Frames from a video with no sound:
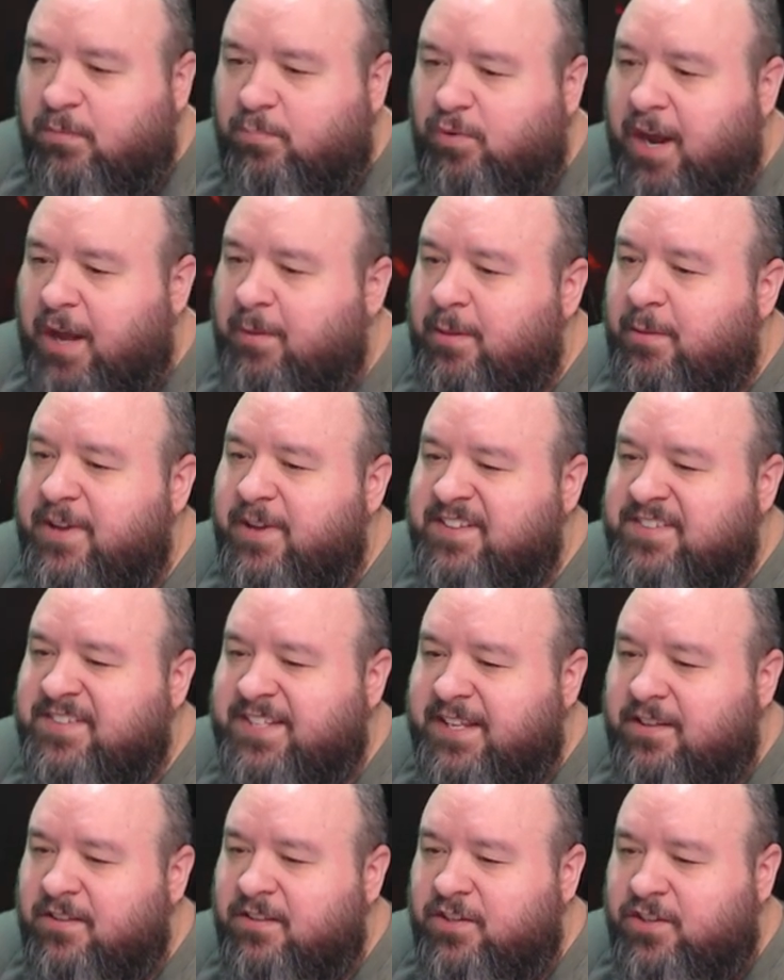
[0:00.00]
Problem is,
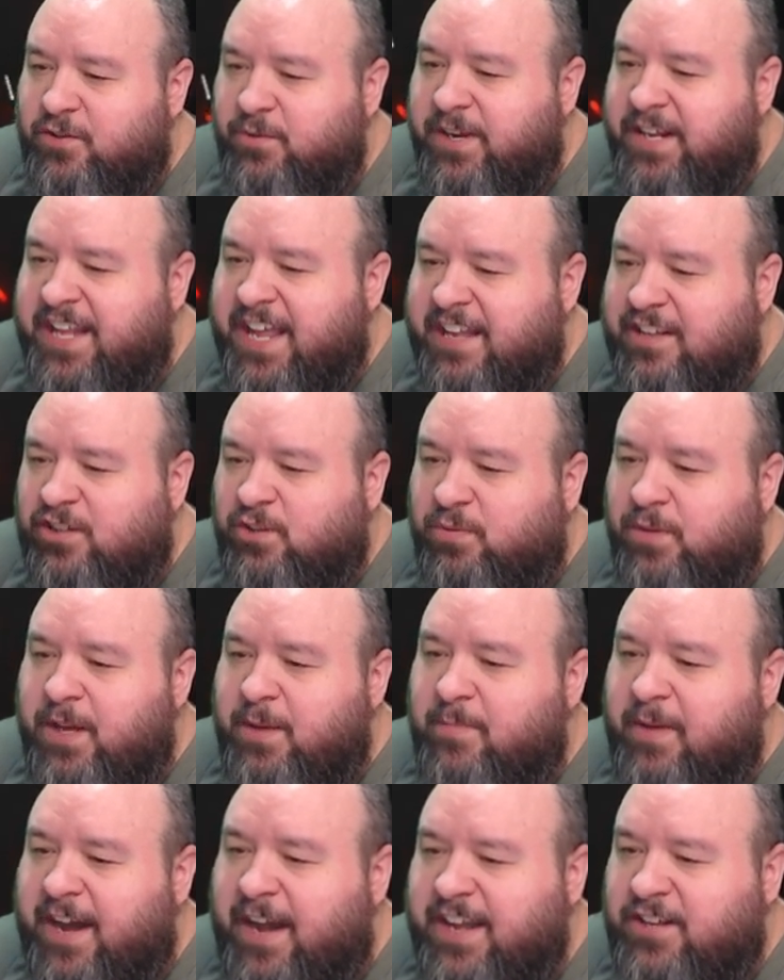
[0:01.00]
doing that
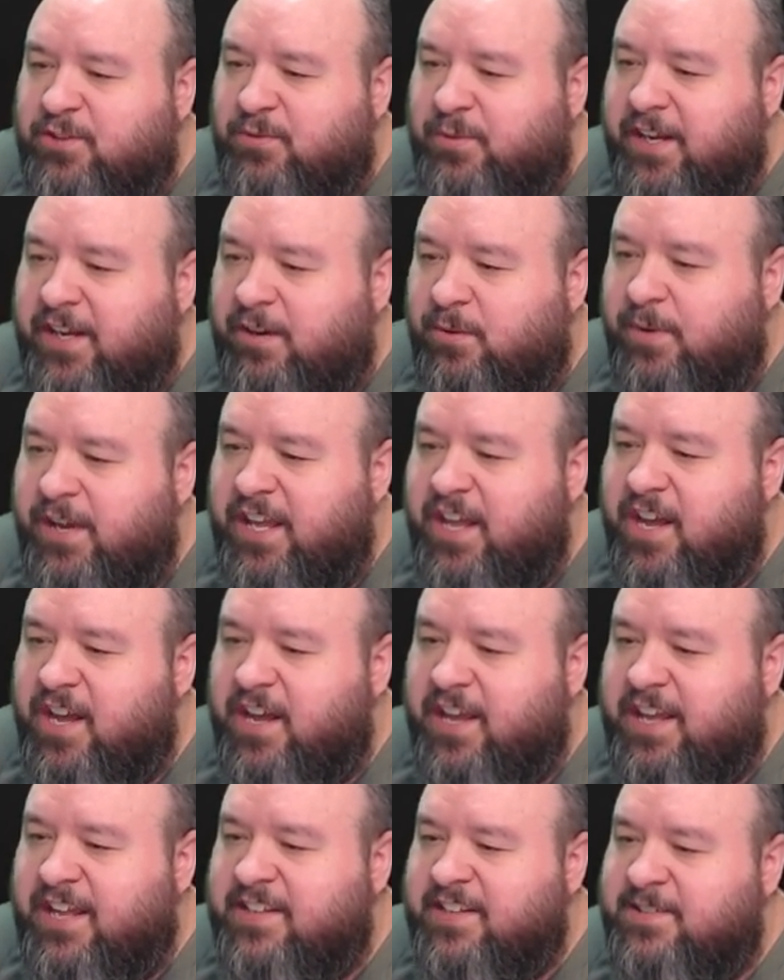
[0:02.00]
3 by 3
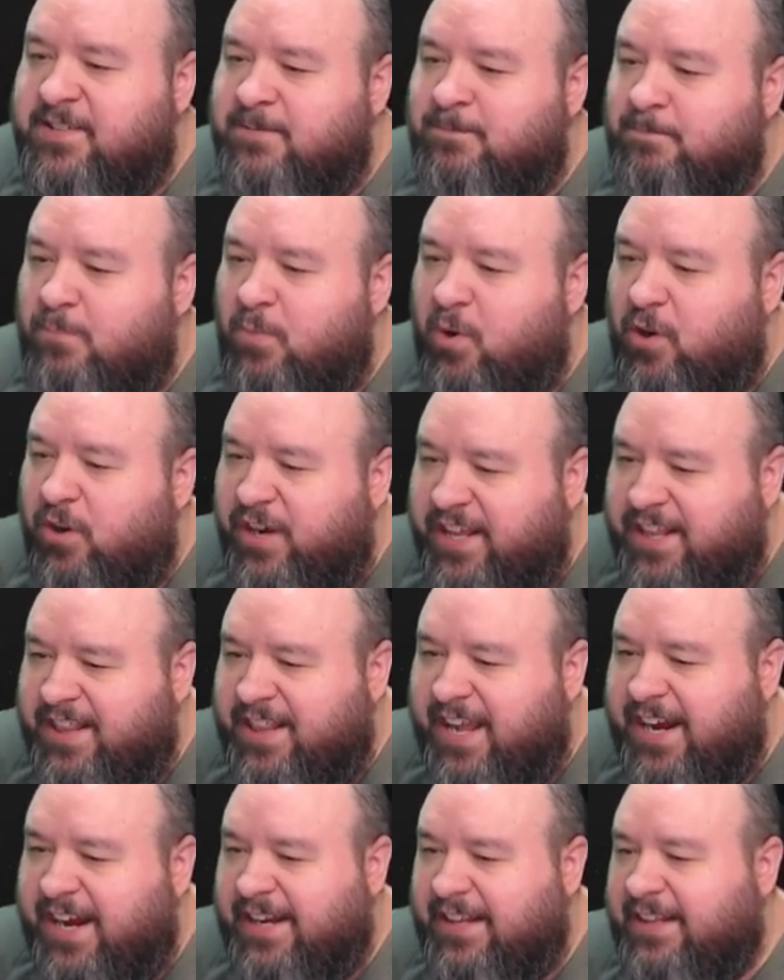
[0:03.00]
area is more than
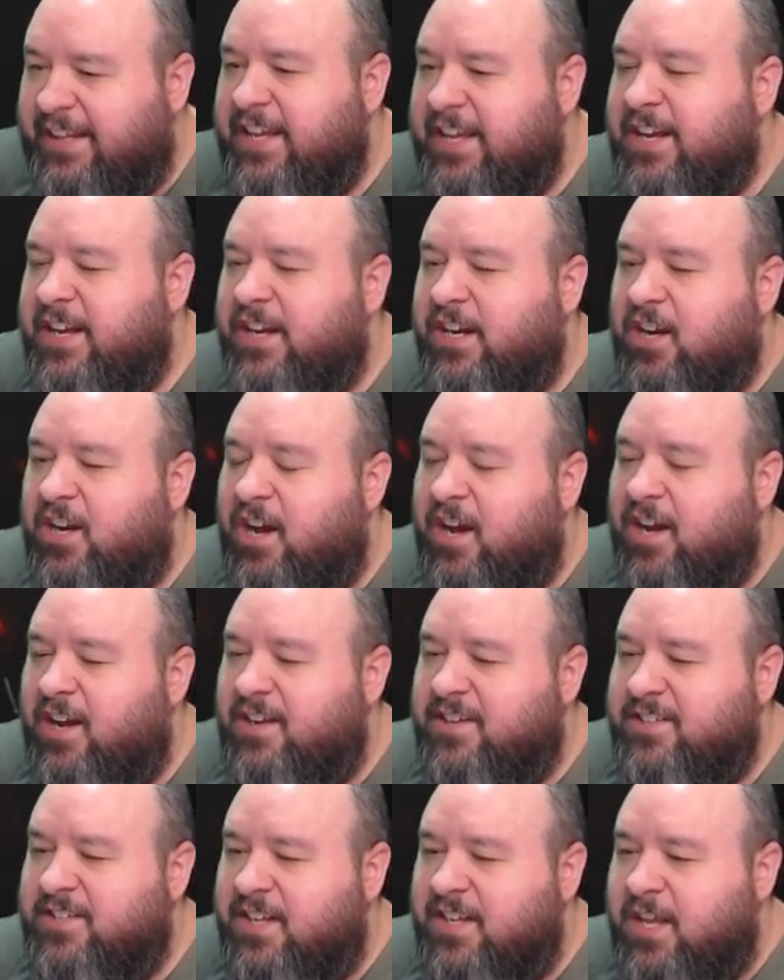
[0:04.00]
likely going to
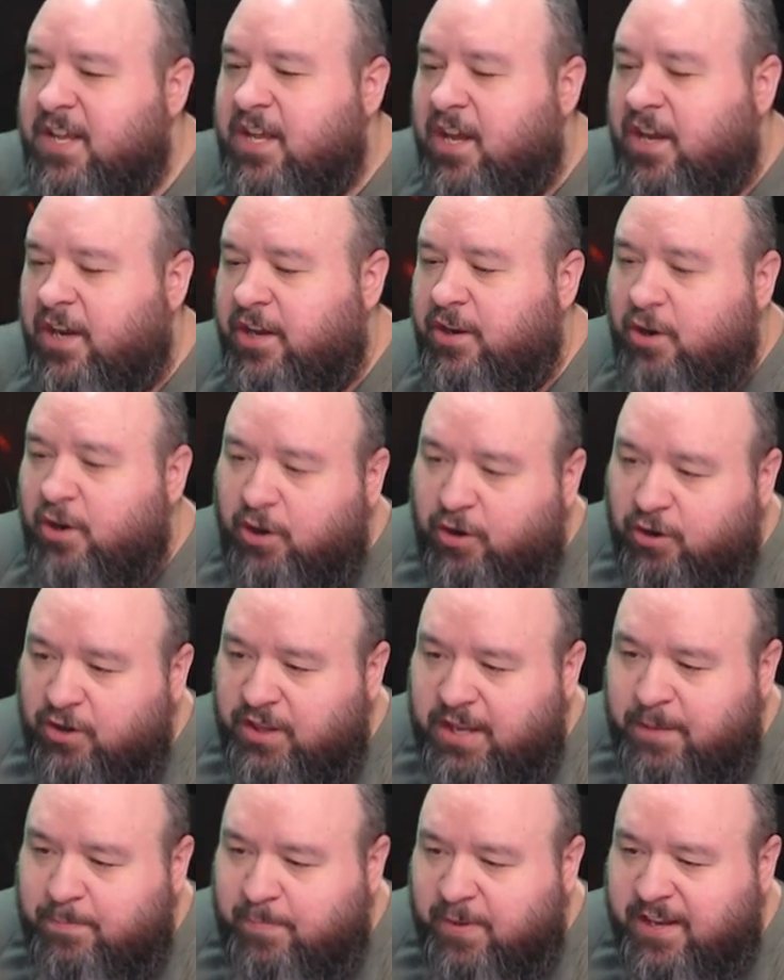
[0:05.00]
cause an
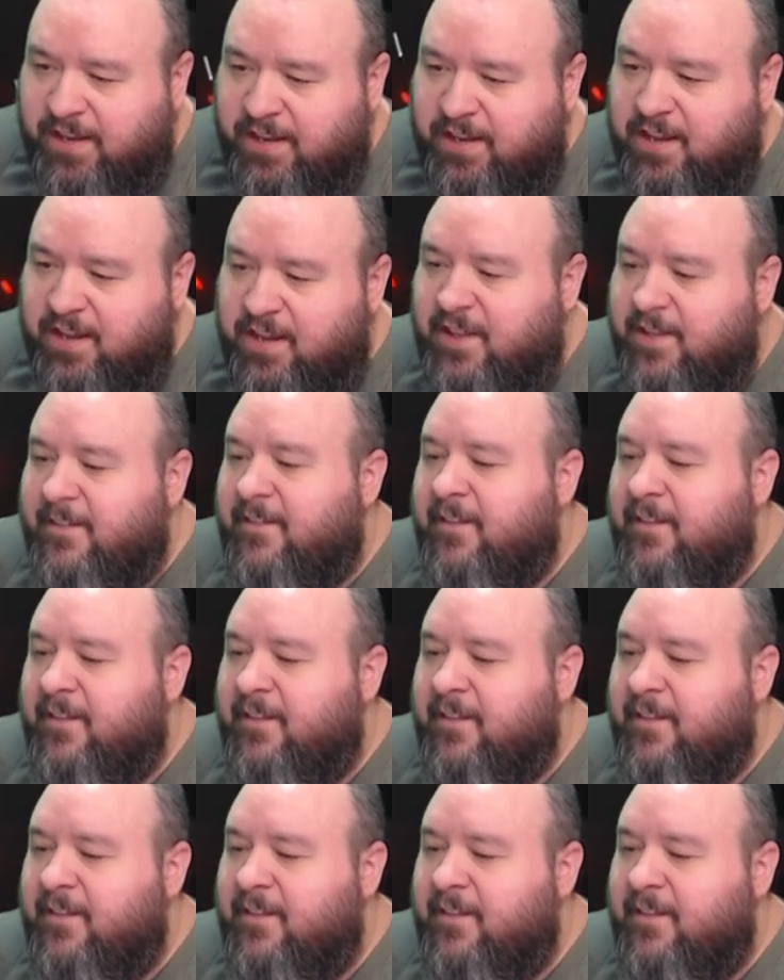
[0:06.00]
early pin.